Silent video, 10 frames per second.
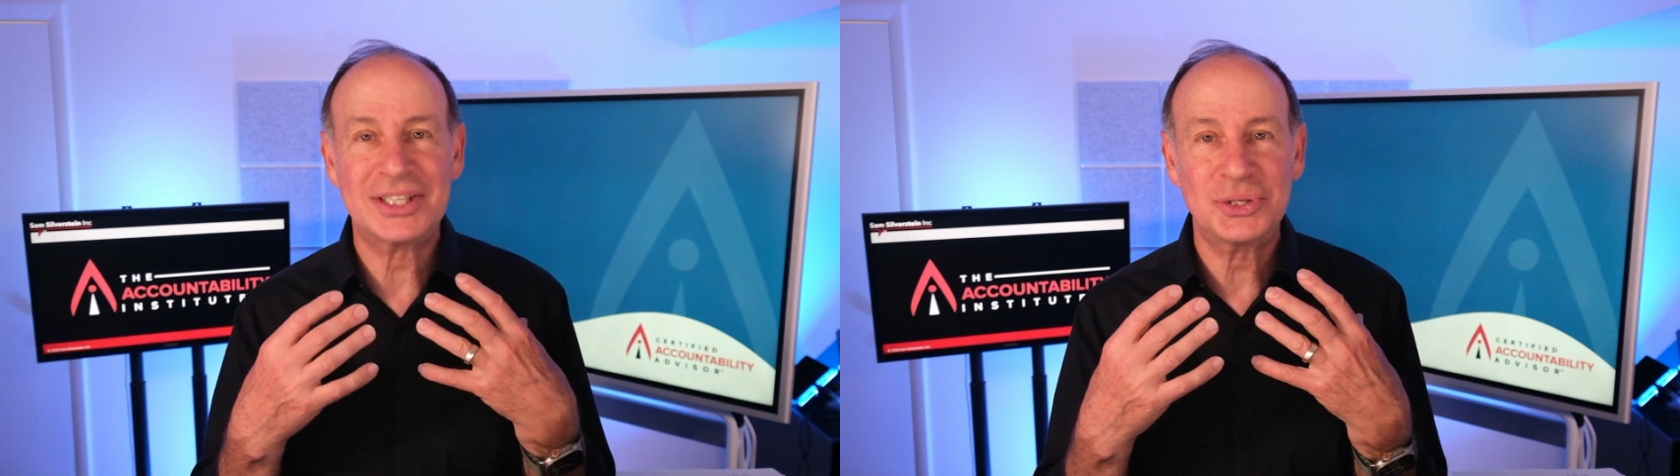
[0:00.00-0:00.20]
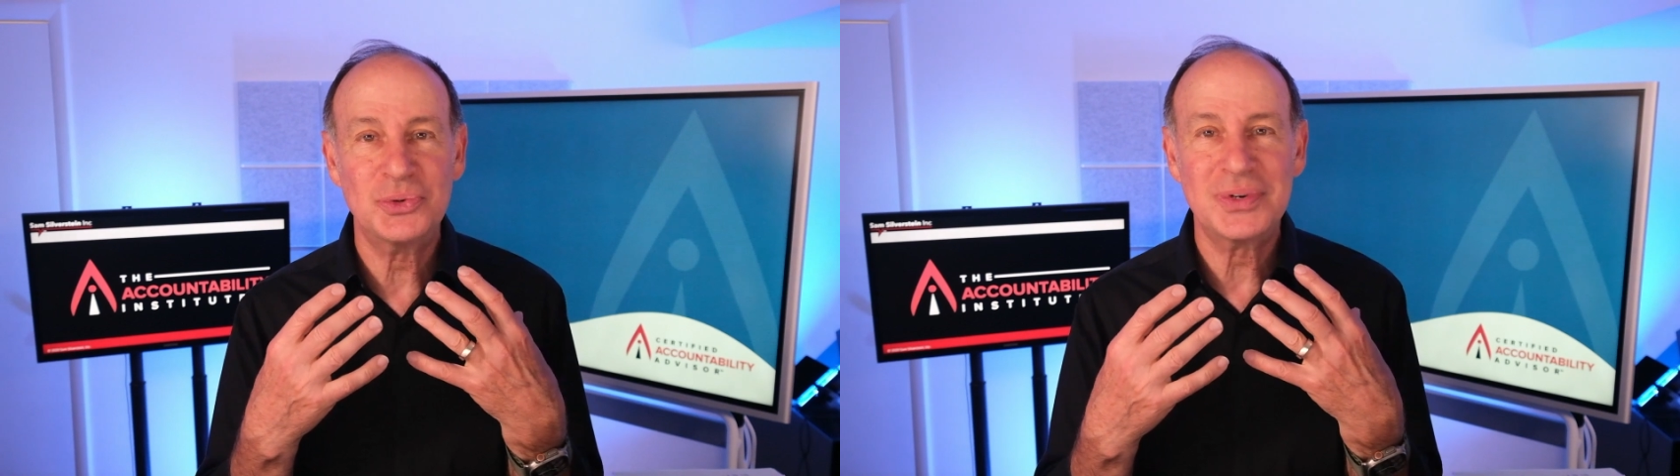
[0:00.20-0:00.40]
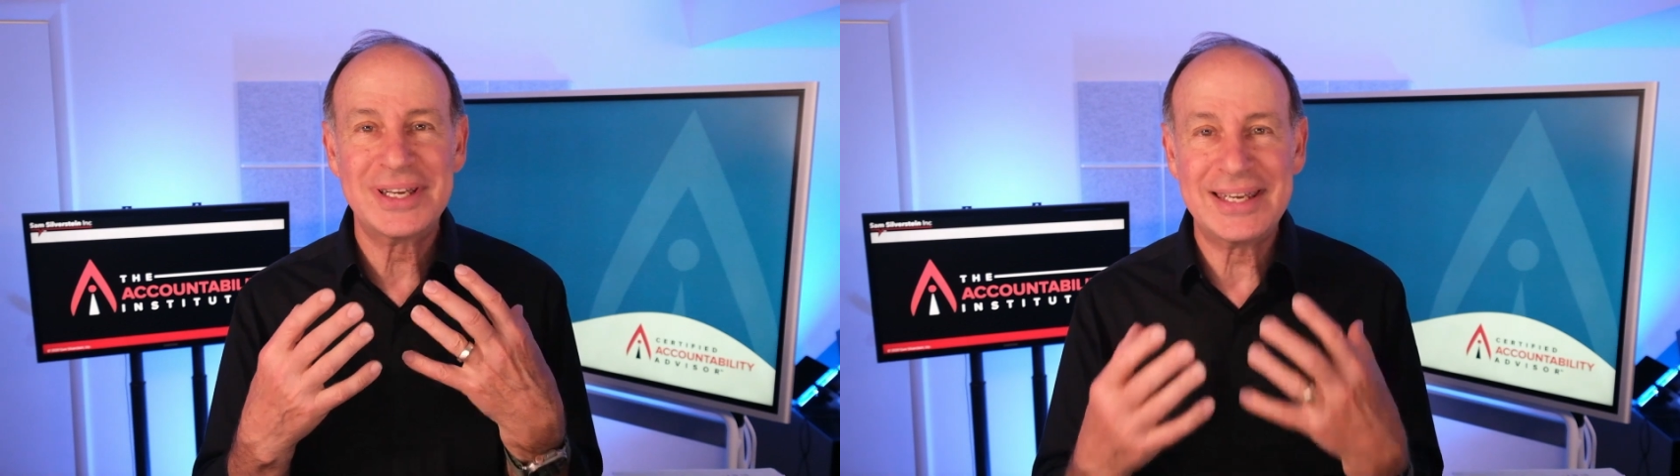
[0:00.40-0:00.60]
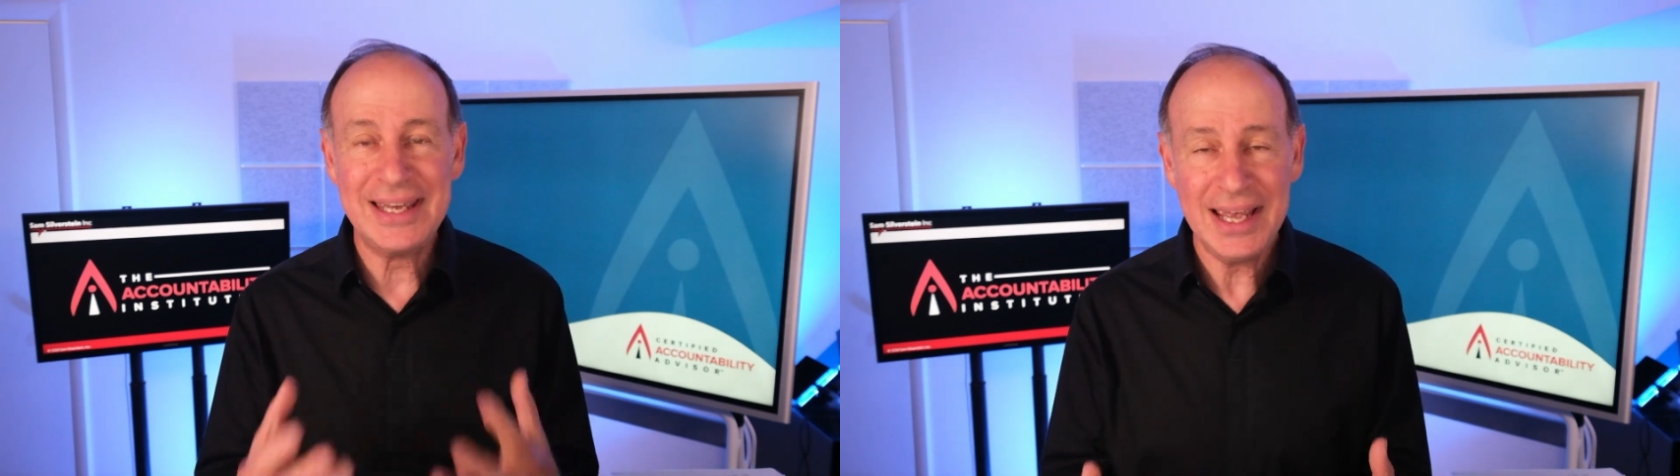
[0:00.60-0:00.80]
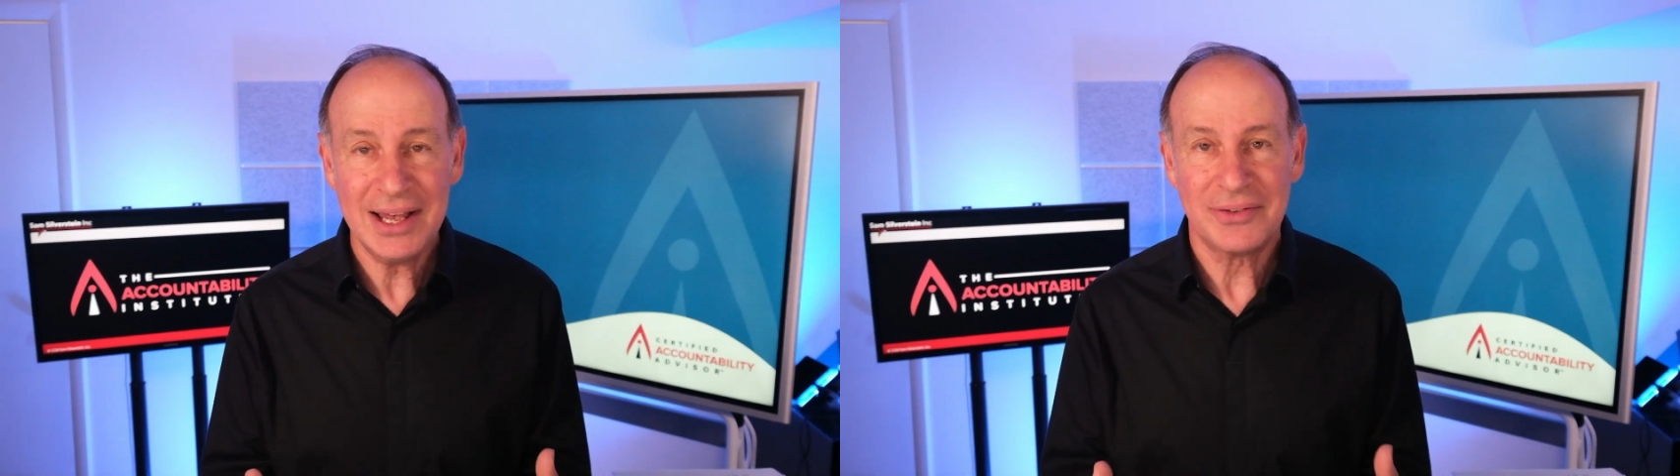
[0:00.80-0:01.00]
to
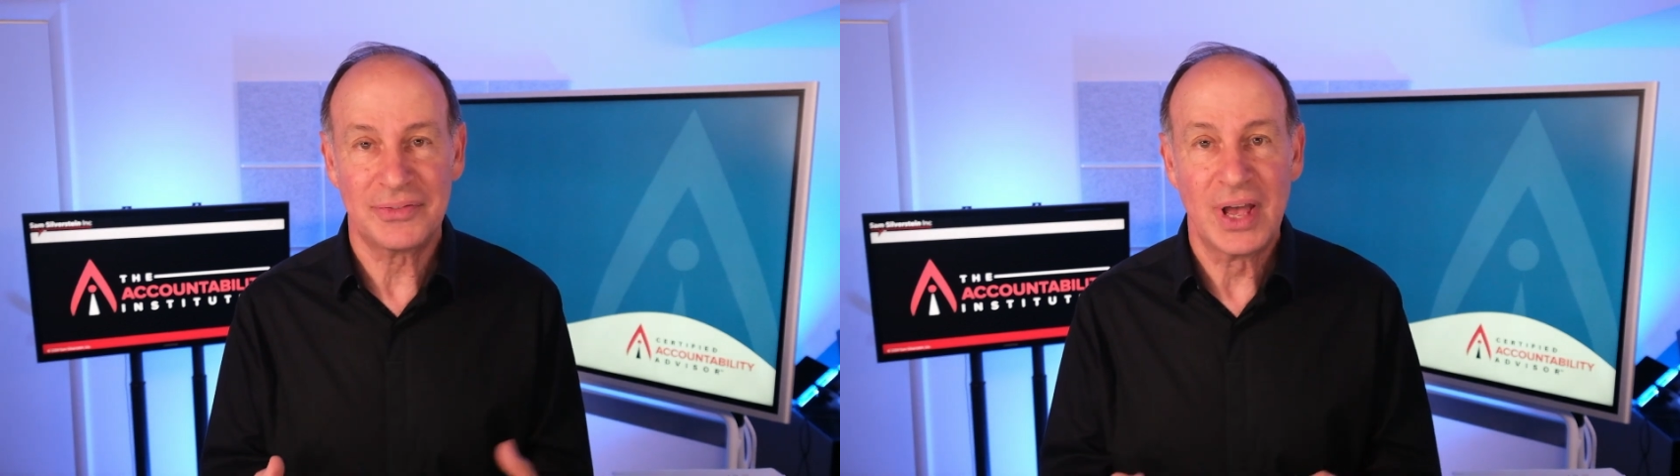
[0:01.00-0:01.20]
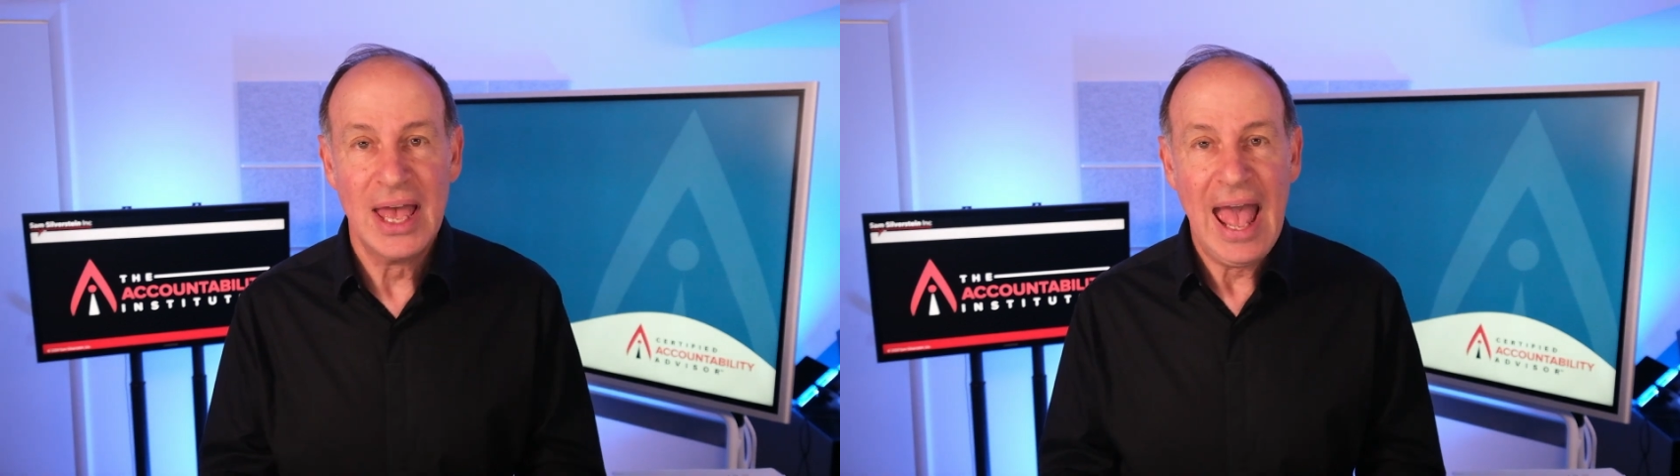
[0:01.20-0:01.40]
give.